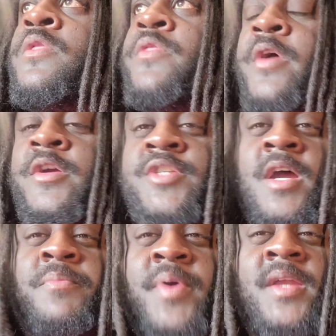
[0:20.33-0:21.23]
they're
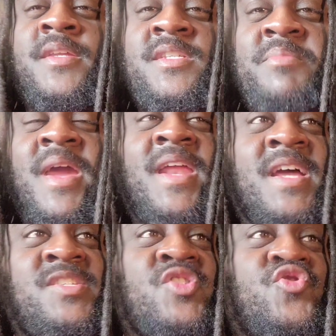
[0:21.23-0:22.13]
trying to paint this man
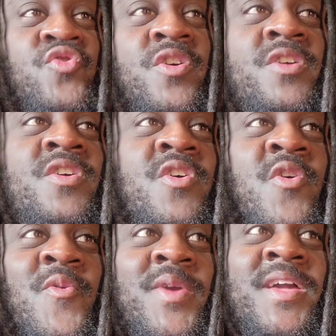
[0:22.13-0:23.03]
as a drunk
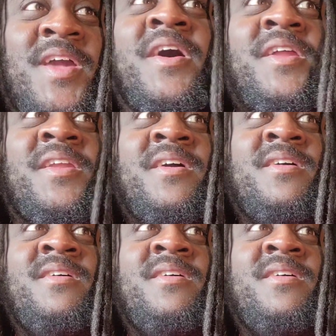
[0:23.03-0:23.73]
with a gun